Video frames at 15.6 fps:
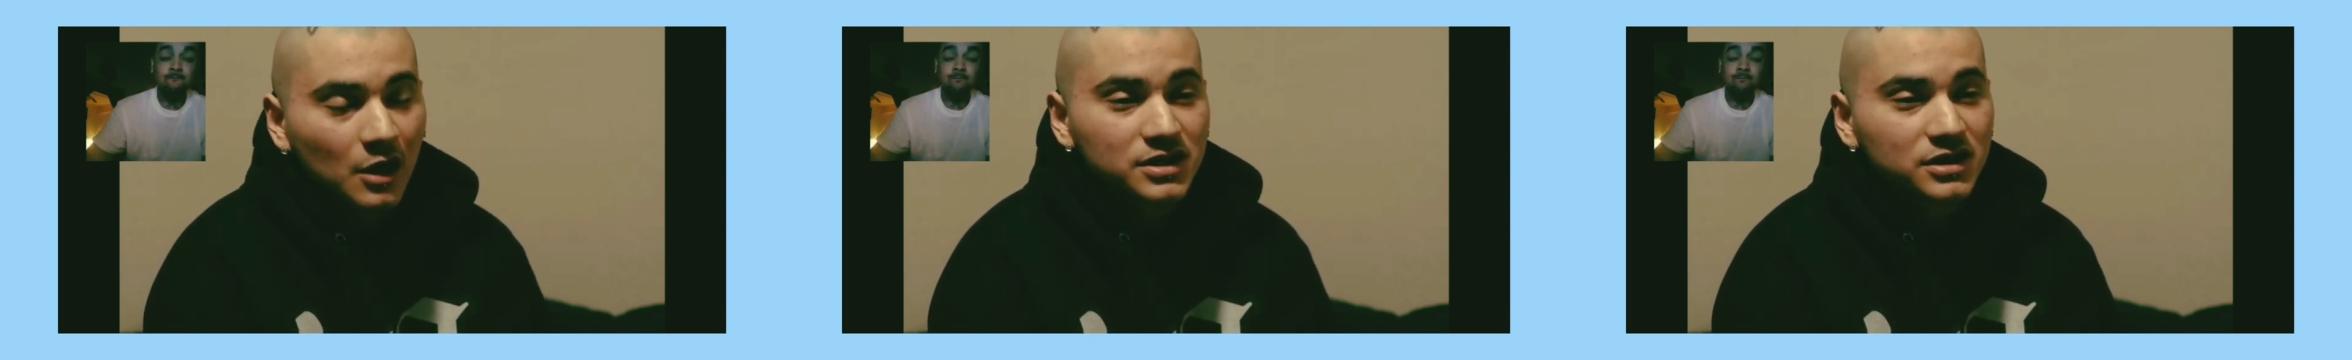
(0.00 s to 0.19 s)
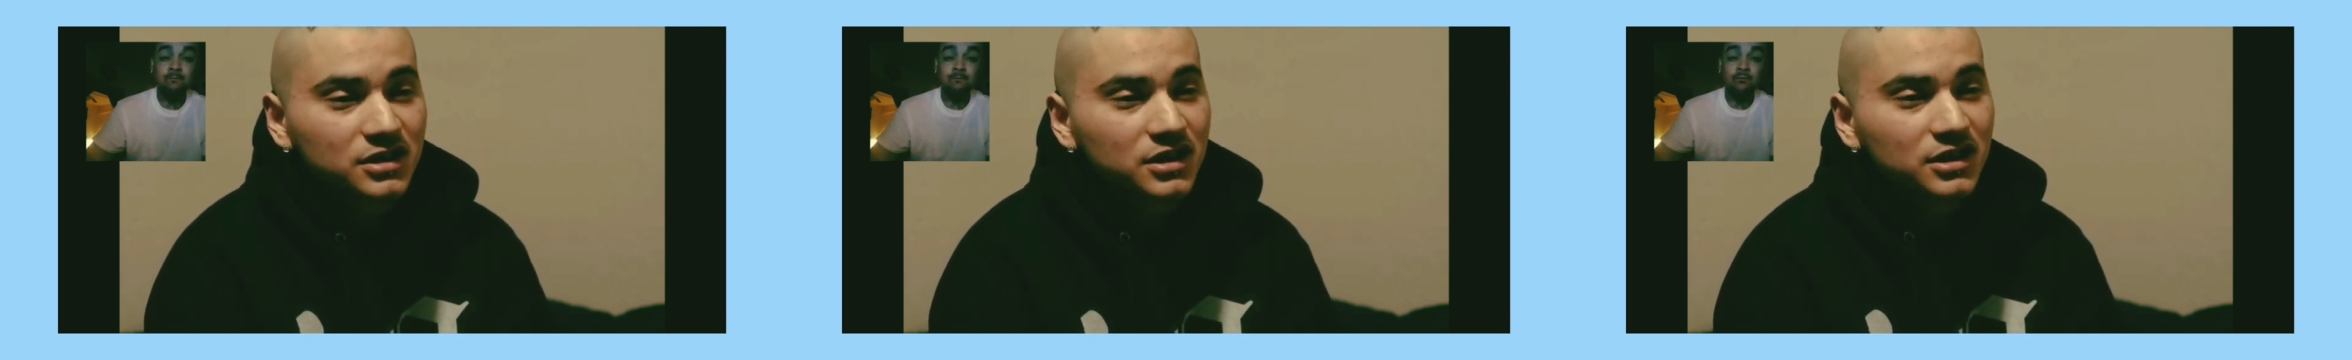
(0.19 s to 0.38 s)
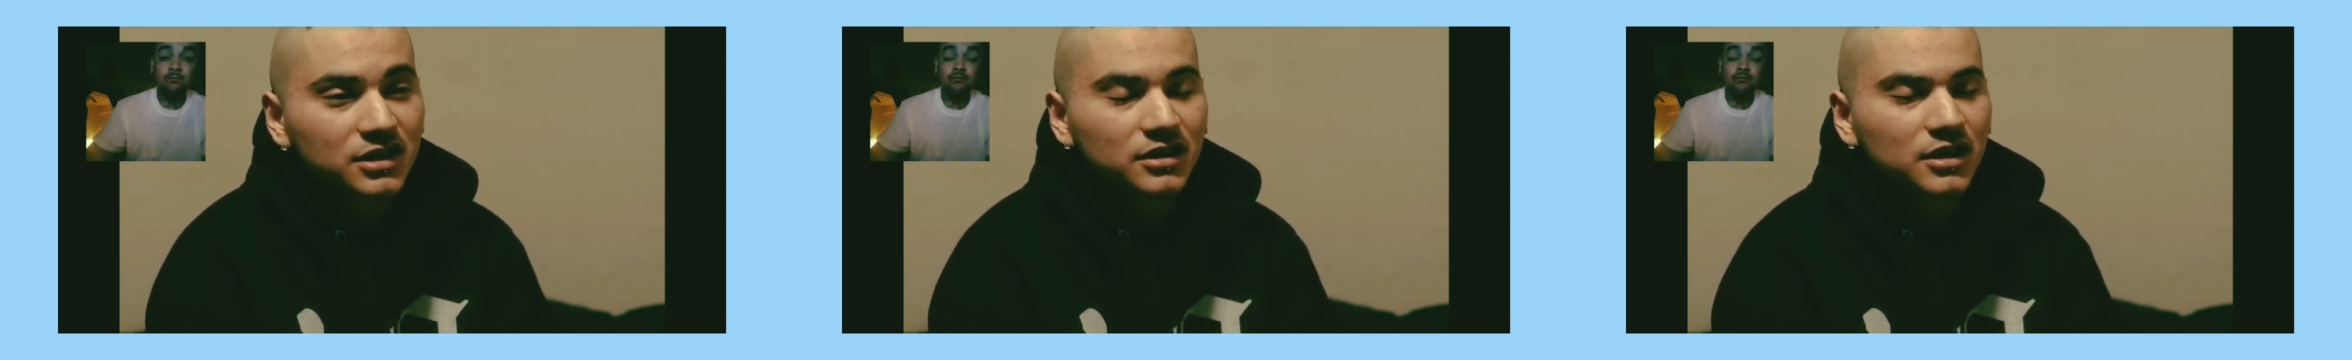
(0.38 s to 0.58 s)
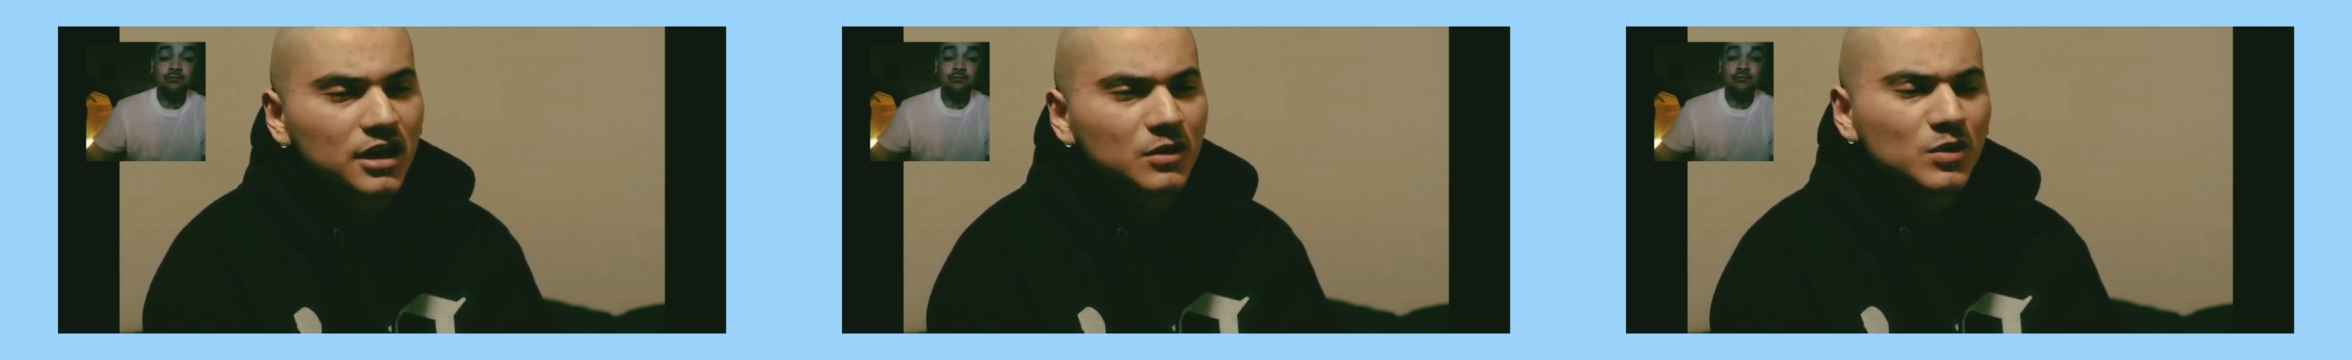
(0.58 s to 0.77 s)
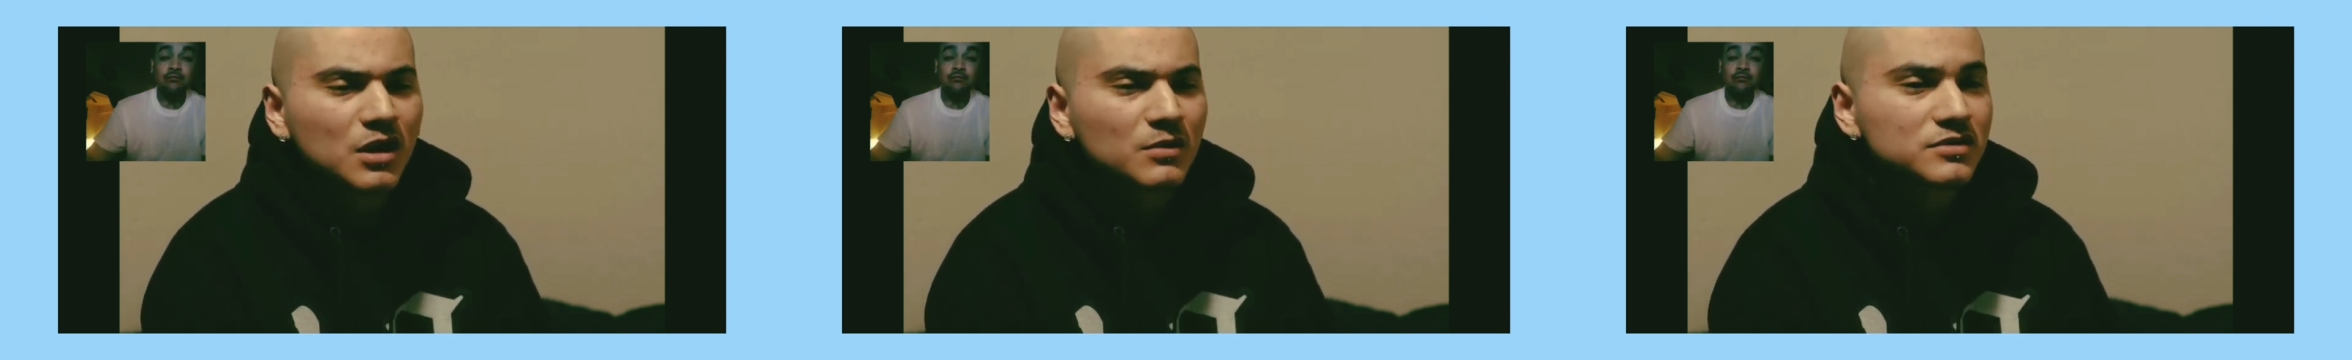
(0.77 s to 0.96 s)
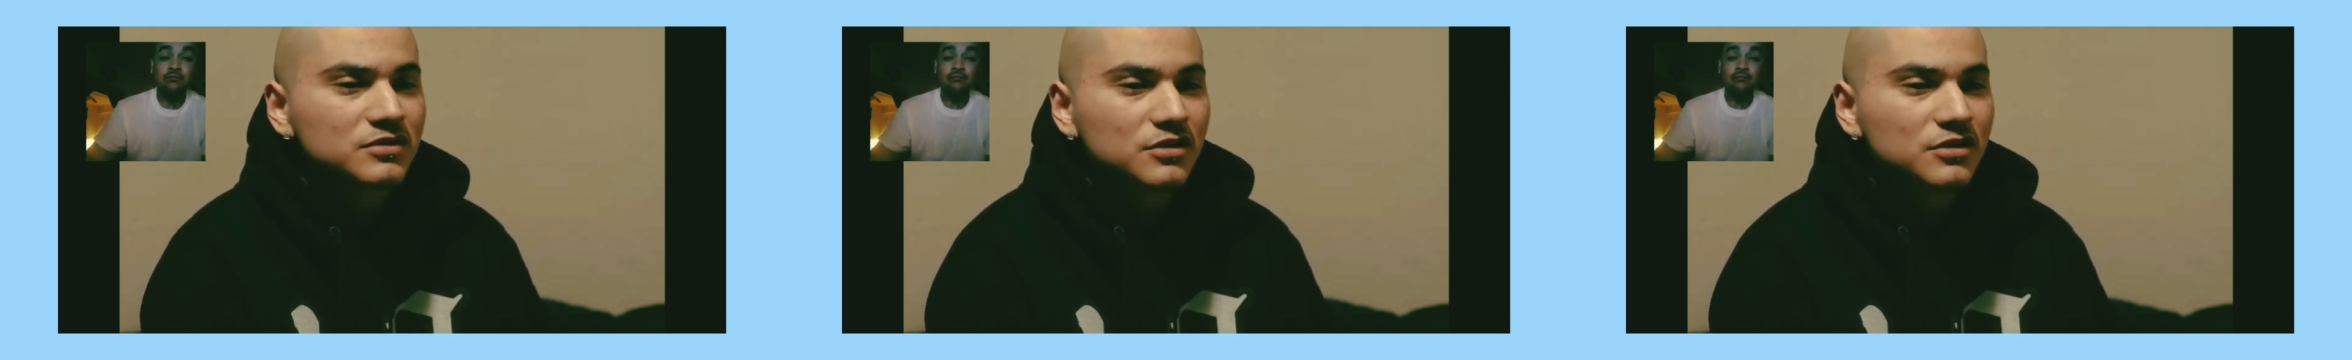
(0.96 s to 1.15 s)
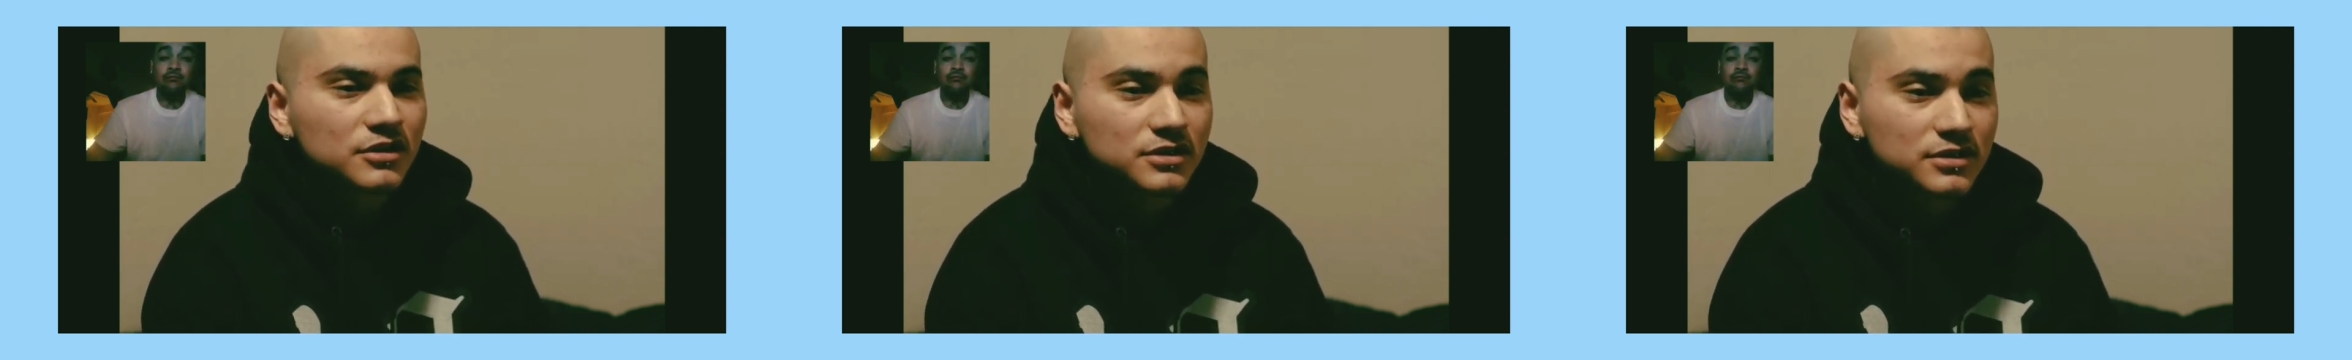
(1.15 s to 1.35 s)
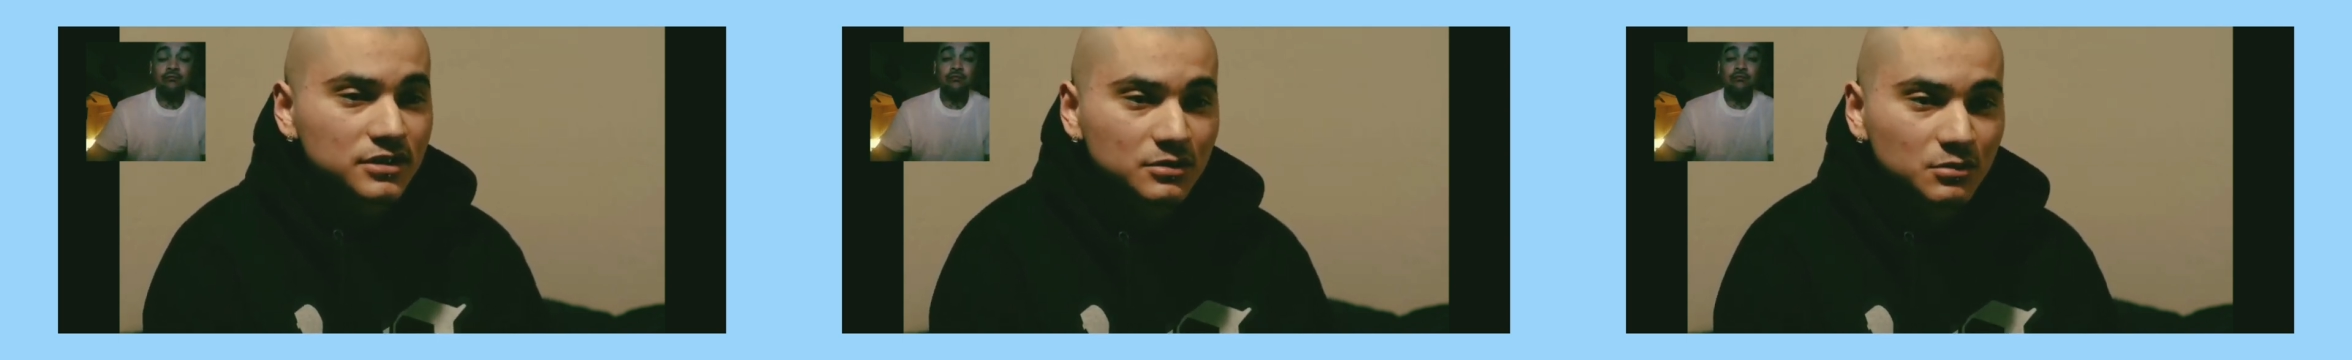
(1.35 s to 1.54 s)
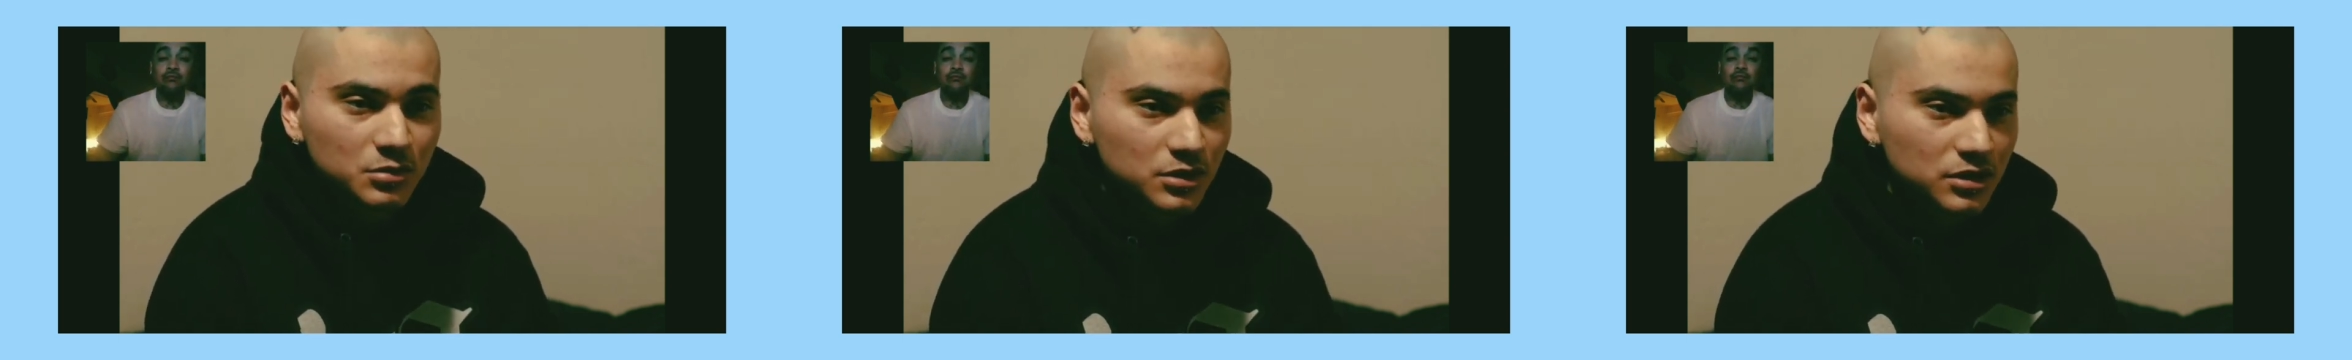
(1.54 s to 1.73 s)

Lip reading: was gonna get it like when I was 13,